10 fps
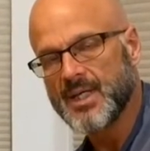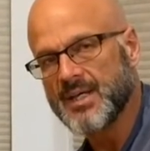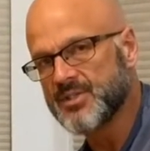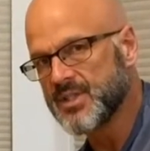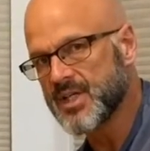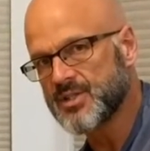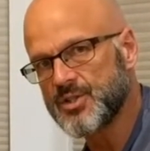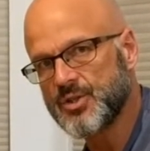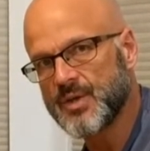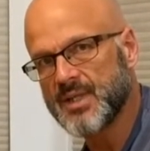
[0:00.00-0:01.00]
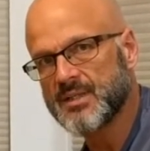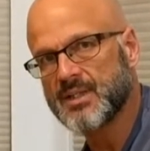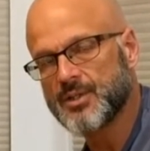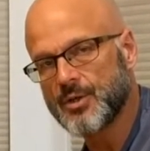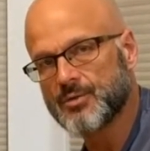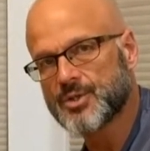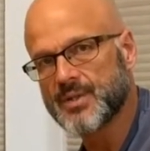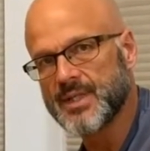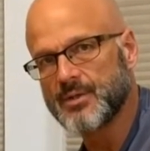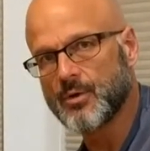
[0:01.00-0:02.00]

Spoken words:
If she doesn't do it, then don't treat.